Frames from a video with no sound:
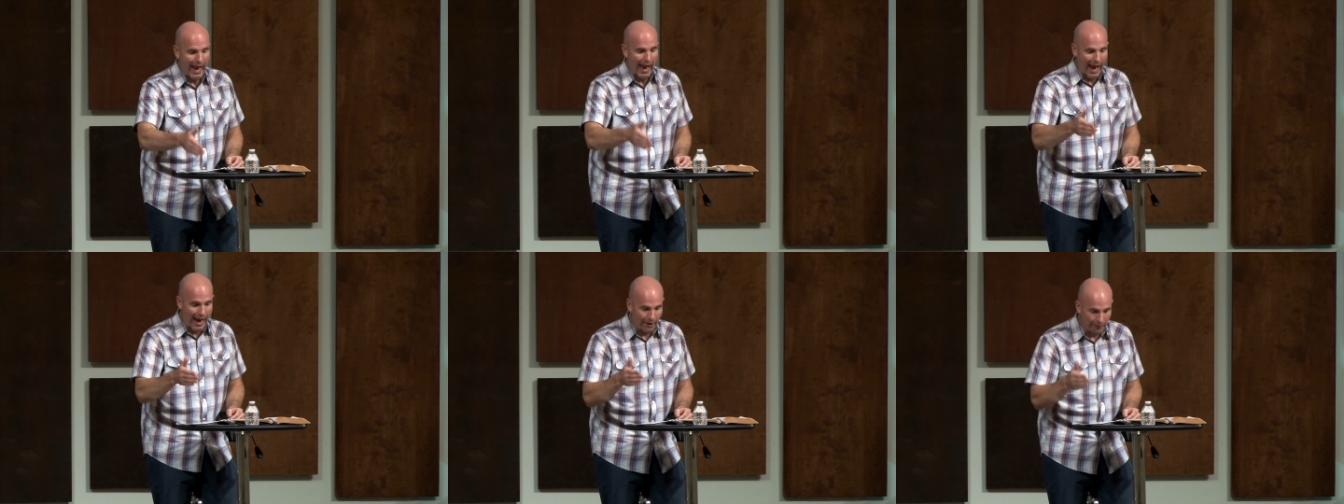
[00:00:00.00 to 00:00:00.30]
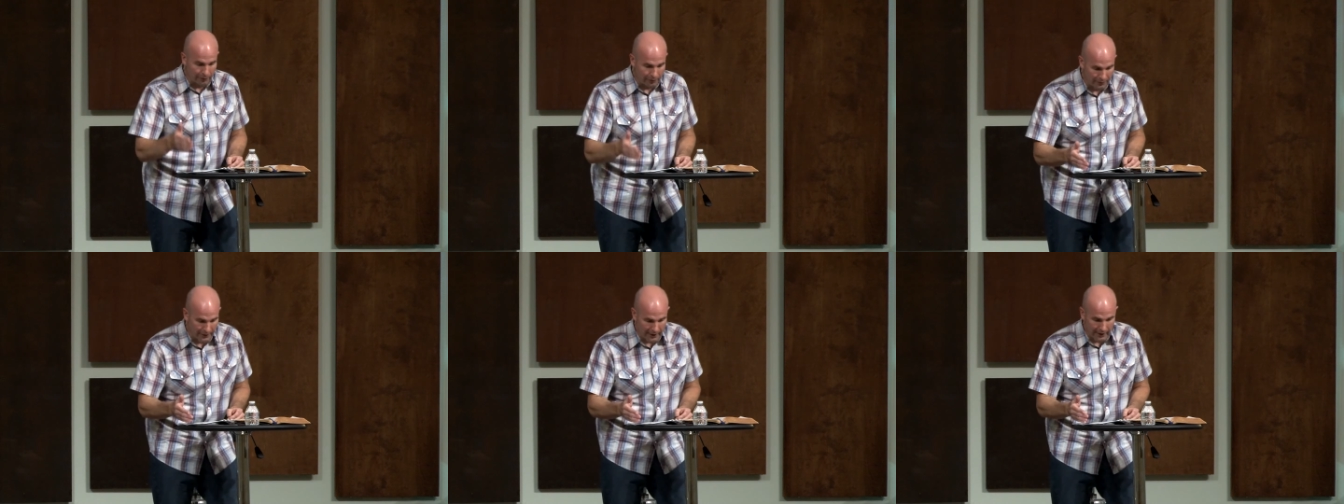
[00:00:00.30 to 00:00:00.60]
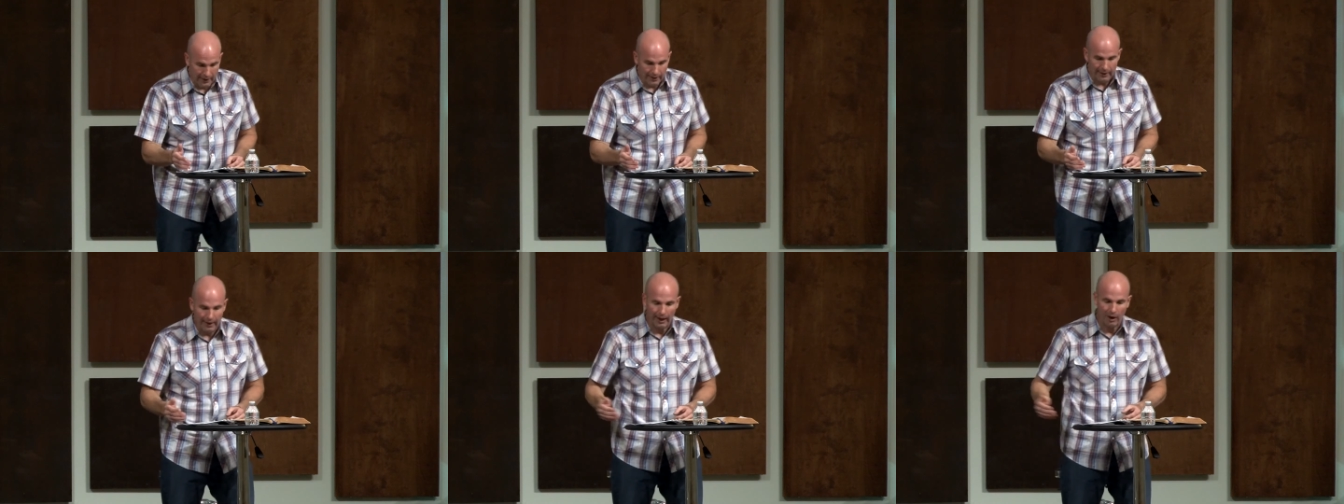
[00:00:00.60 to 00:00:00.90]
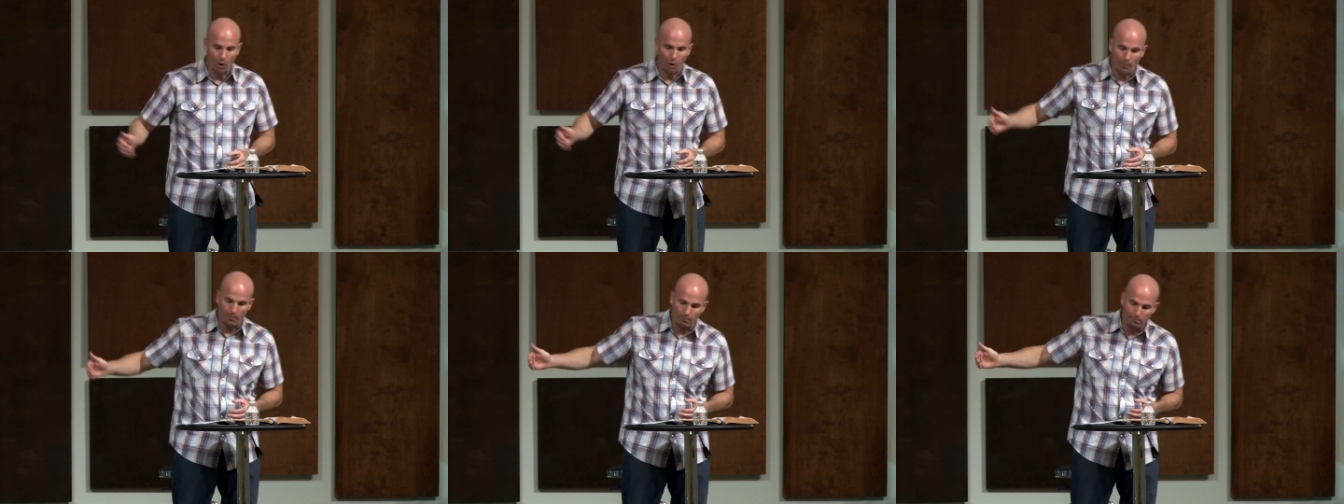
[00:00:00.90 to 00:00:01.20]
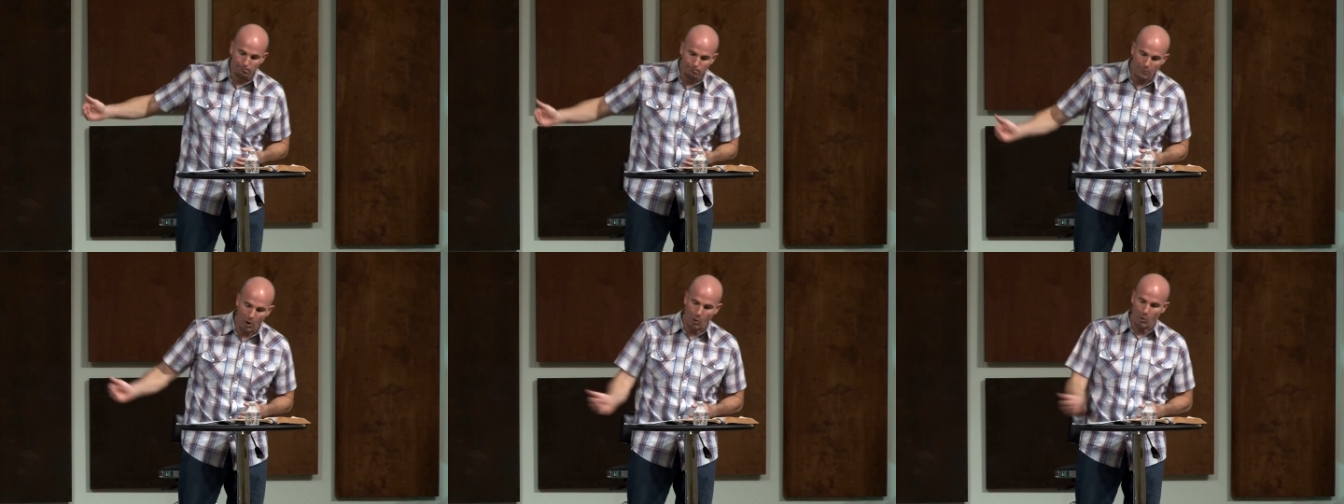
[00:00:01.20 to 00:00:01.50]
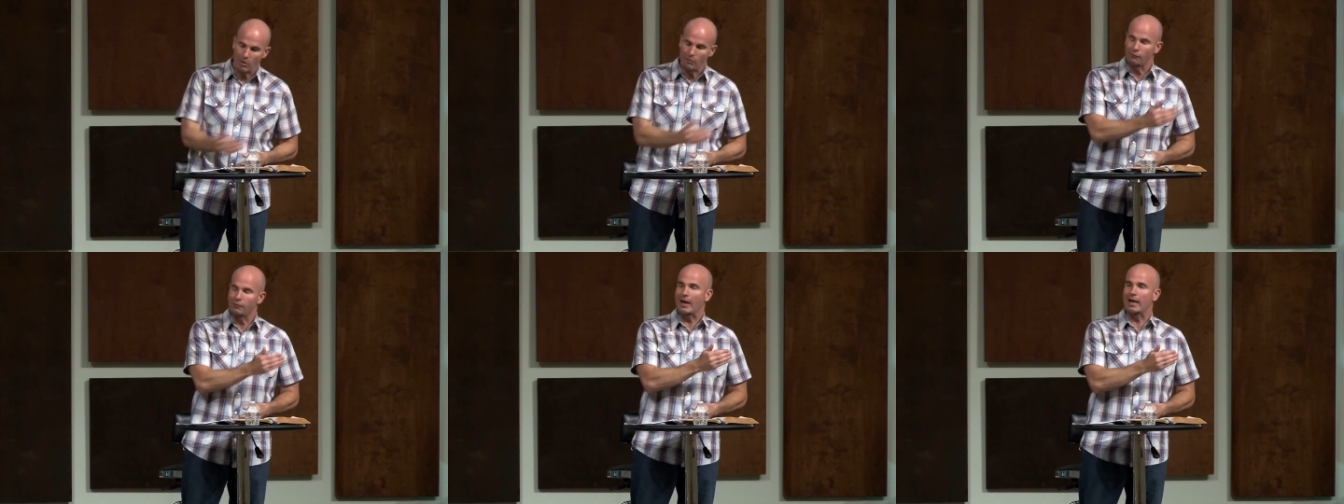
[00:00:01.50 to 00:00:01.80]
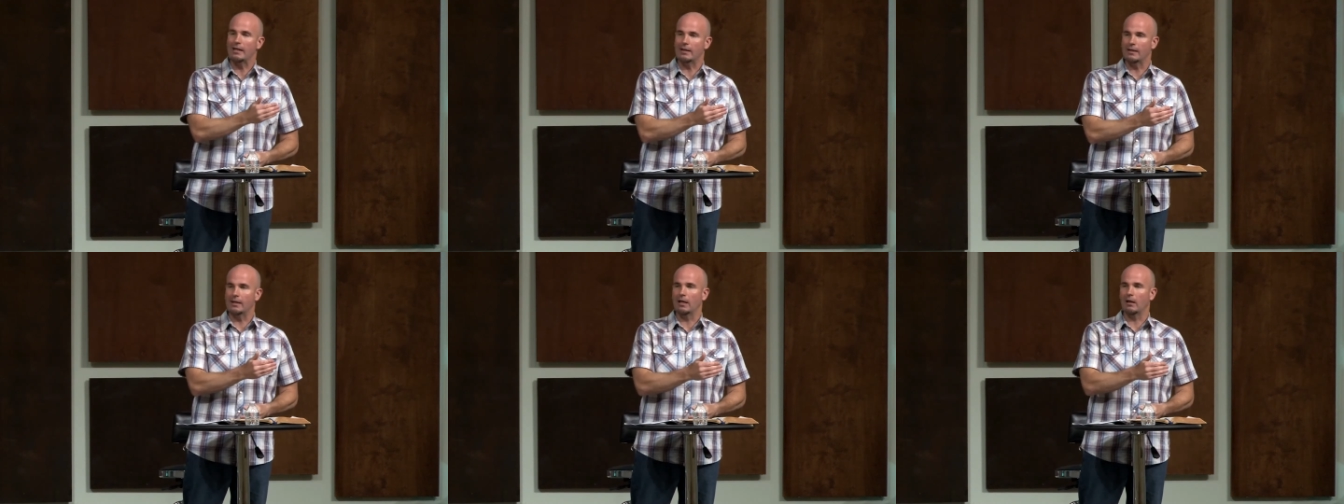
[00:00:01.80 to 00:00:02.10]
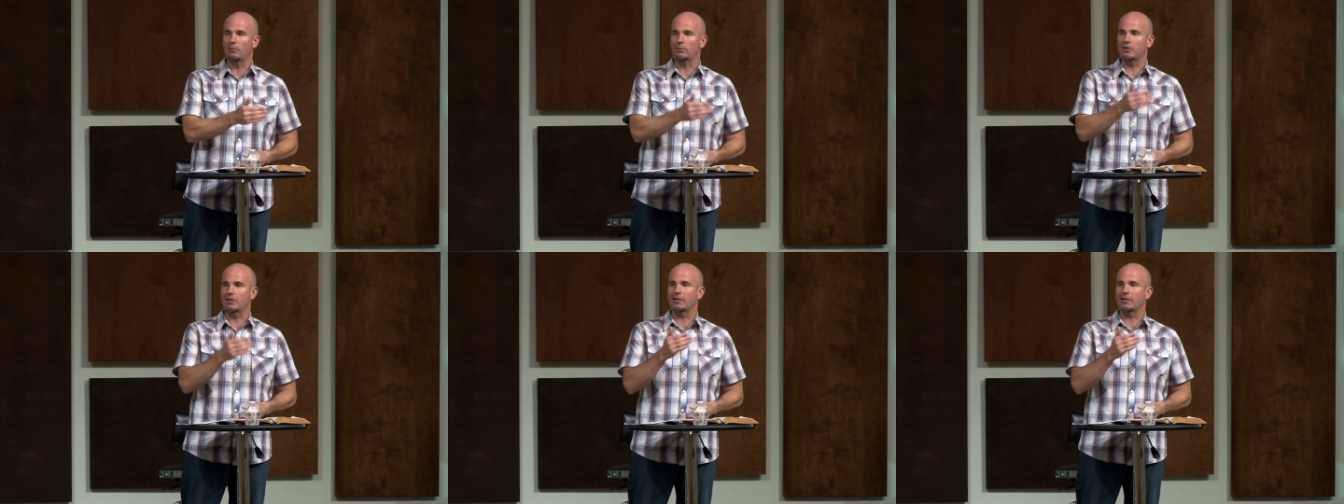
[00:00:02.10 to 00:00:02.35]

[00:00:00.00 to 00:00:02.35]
and then help motivate them